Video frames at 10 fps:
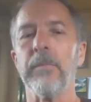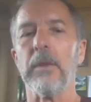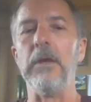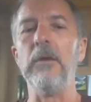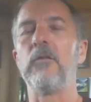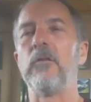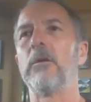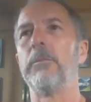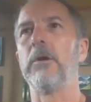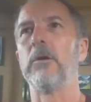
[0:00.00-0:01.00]
ESIC,
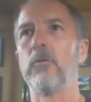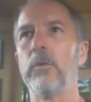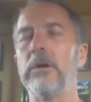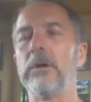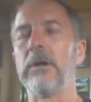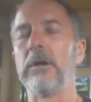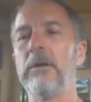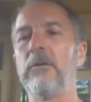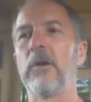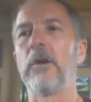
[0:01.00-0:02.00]
because we're an
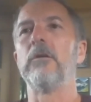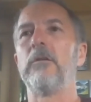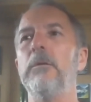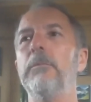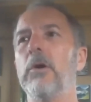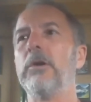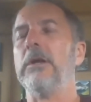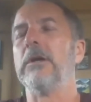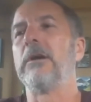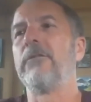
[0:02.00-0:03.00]
integrity body.
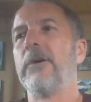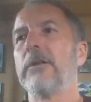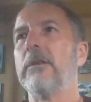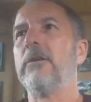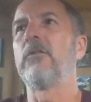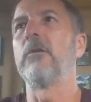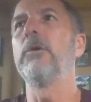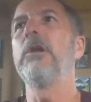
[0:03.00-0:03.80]
And I felt that if somebody